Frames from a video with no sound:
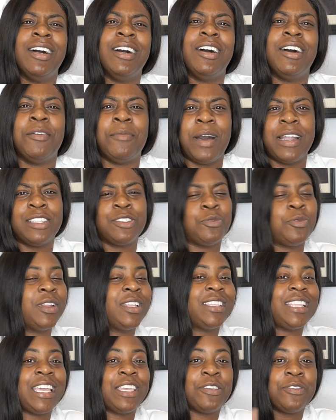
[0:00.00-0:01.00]
I just
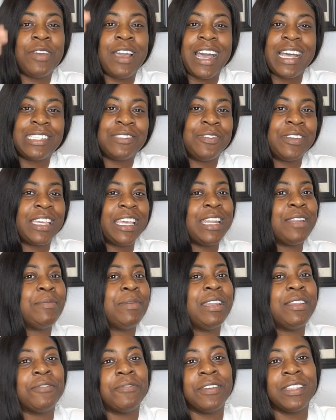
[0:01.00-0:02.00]
want to thank you guys for getting
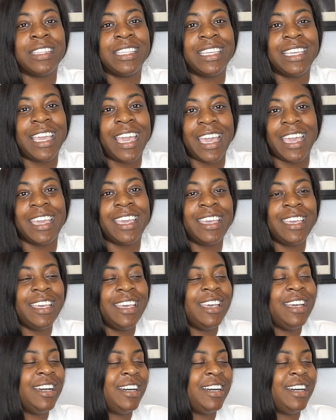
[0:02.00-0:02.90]
me to 50K.